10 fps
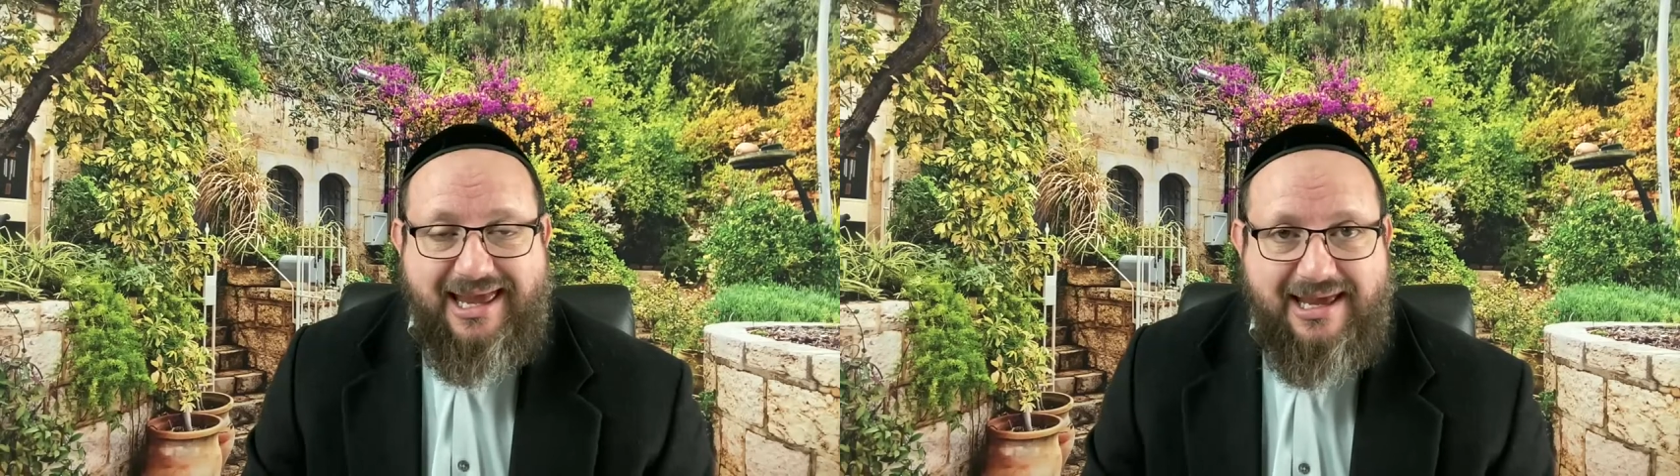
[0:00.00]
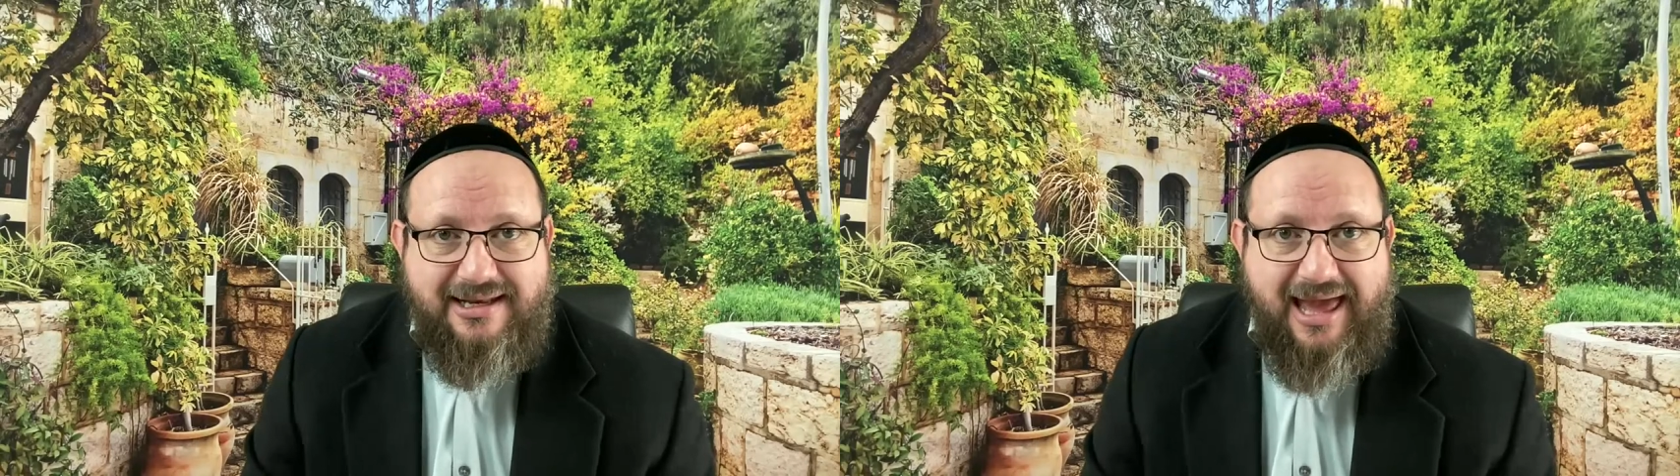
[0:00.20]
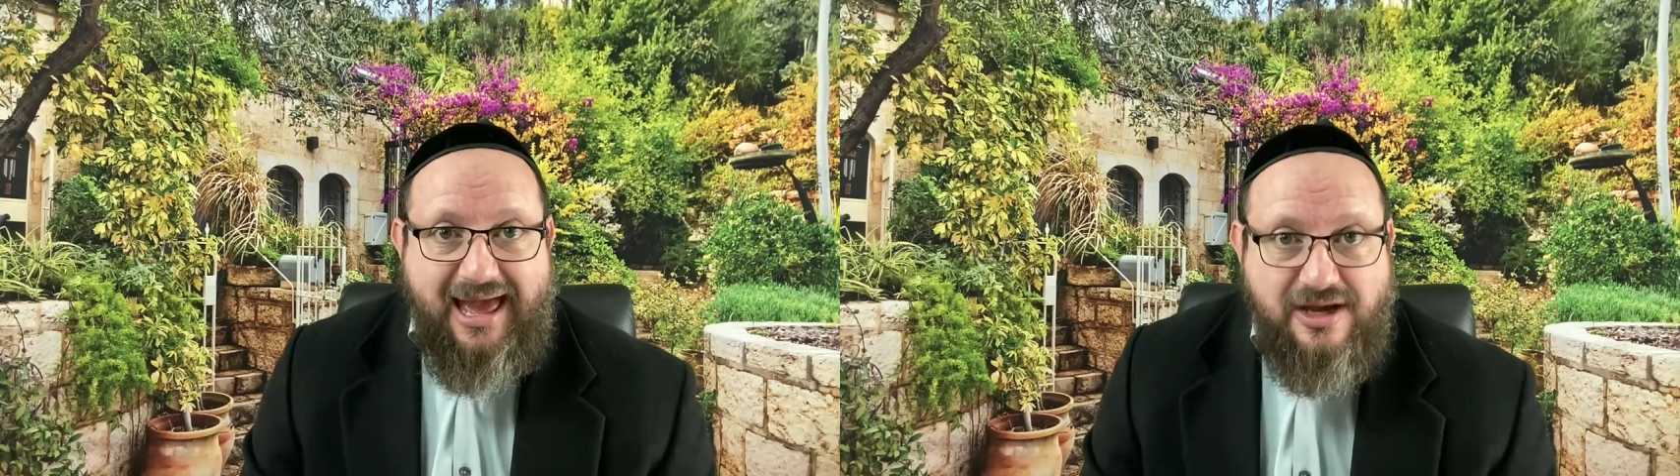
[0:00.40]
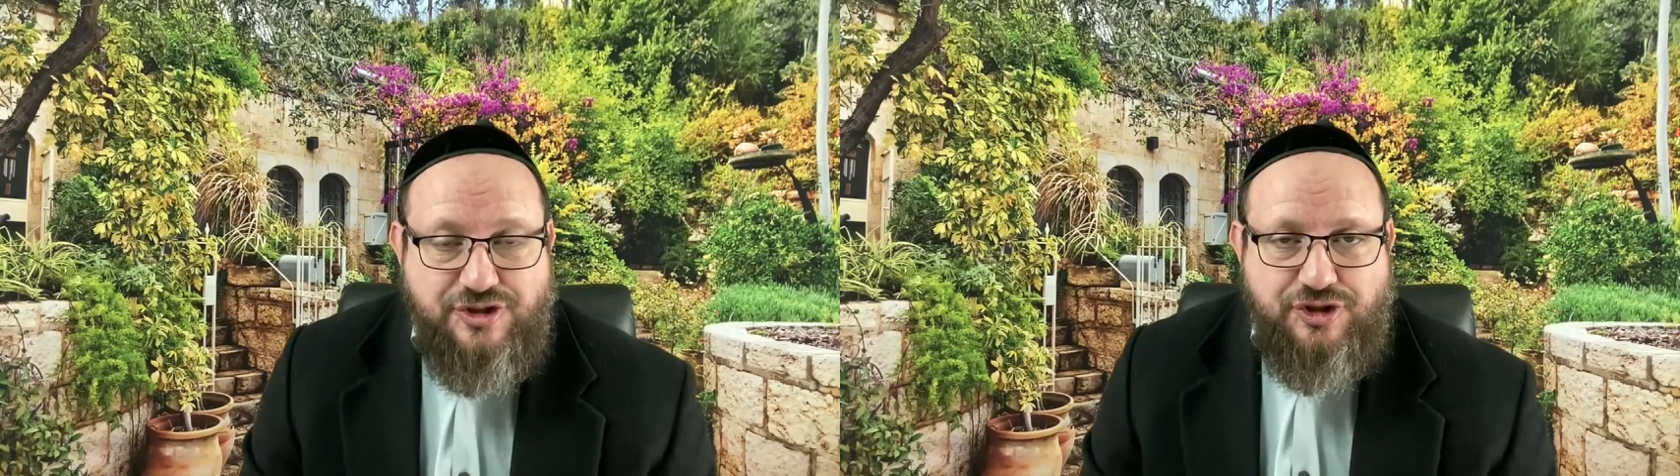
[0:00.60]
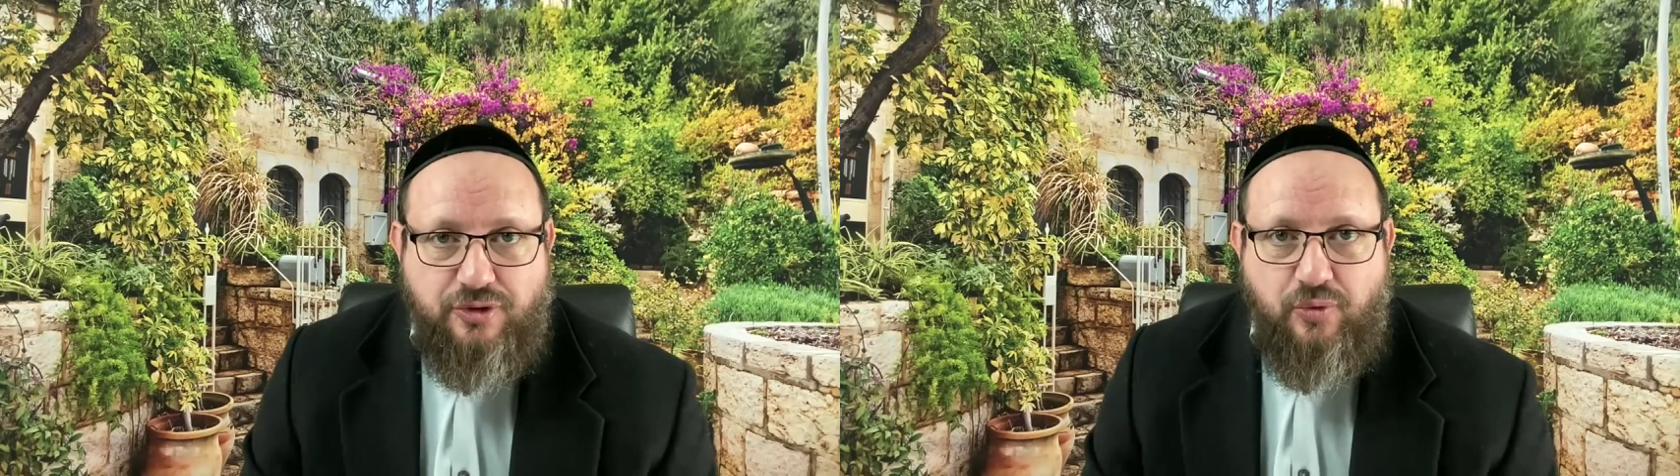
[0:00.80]
And
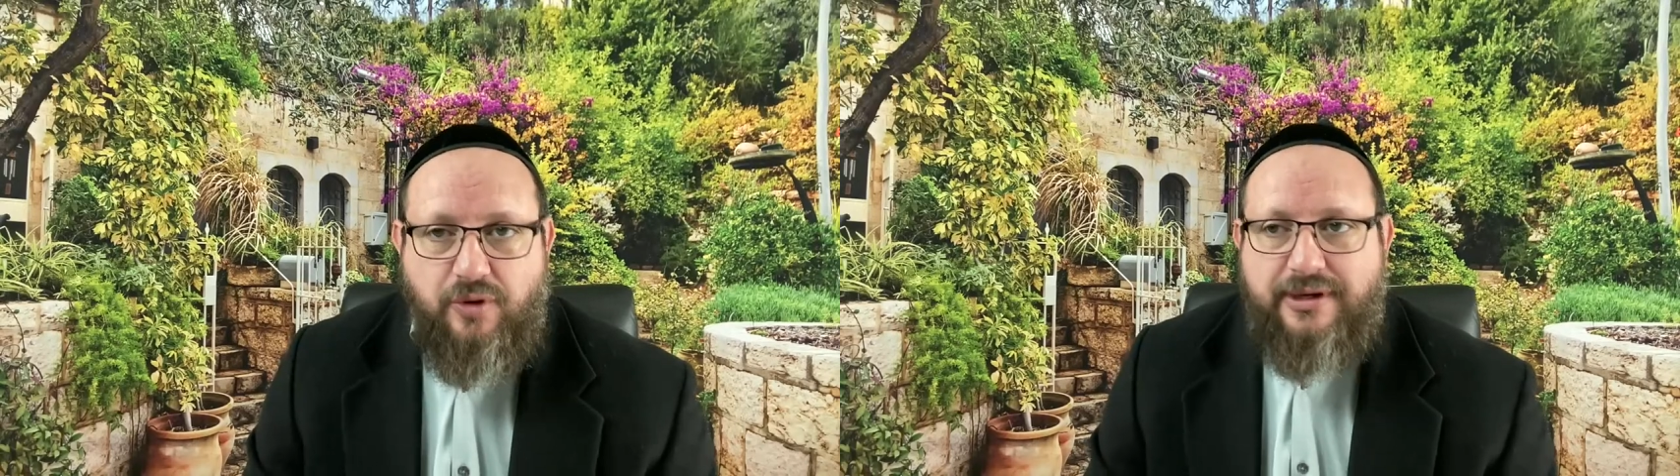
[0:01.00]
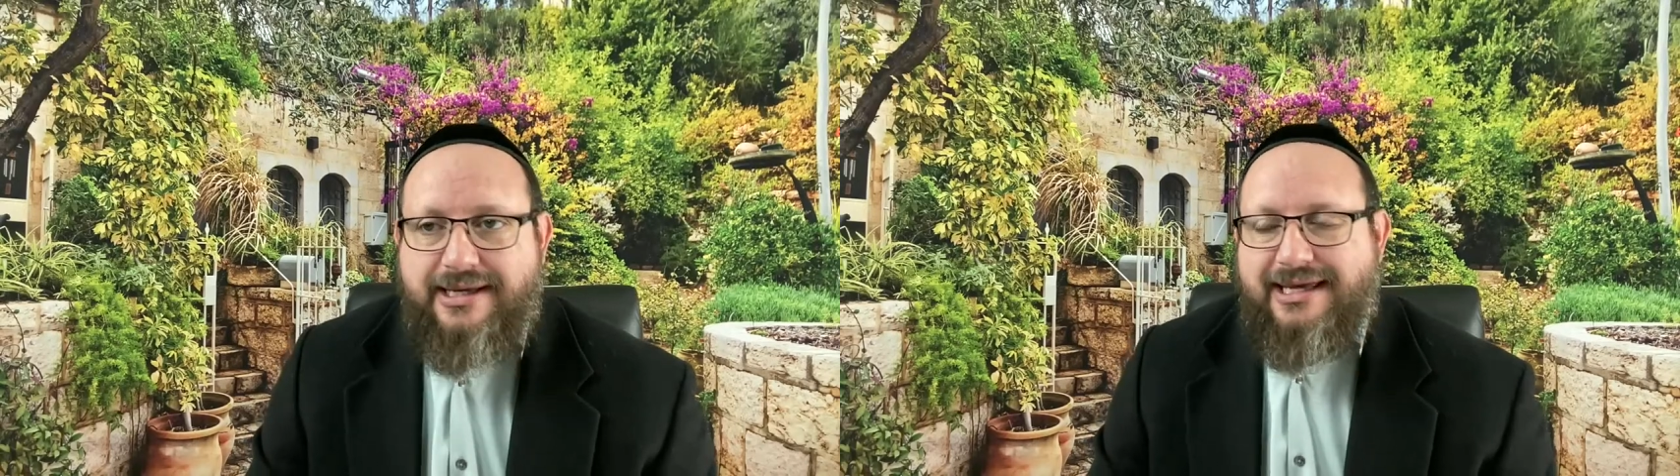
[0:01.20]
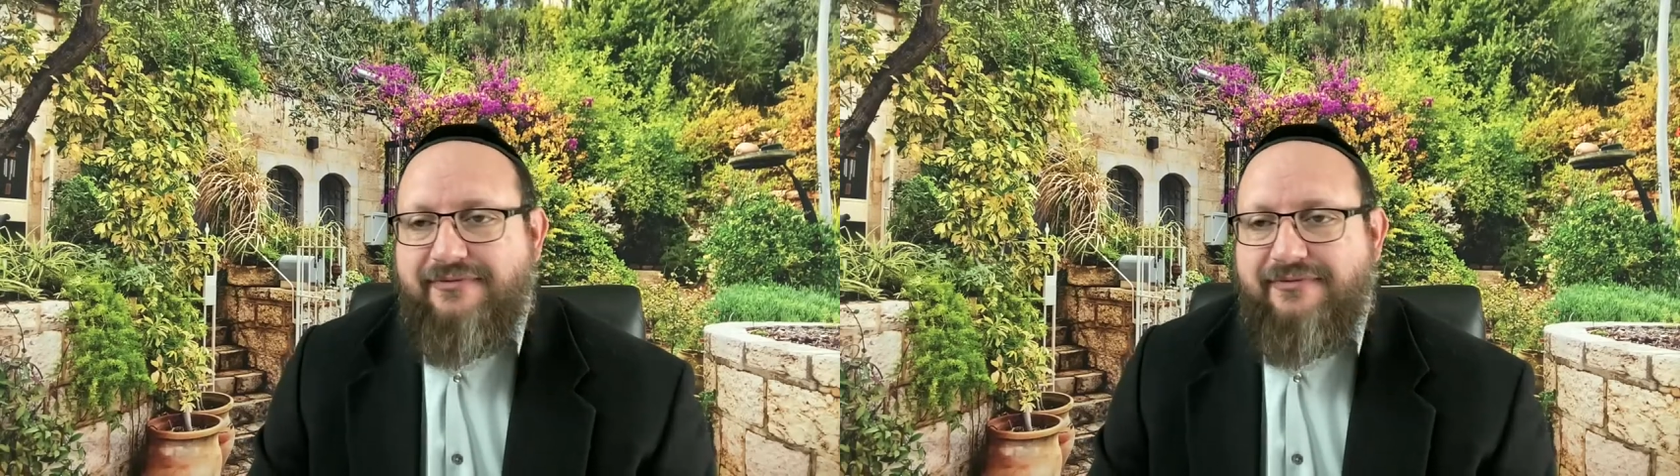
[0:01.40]
as you're working,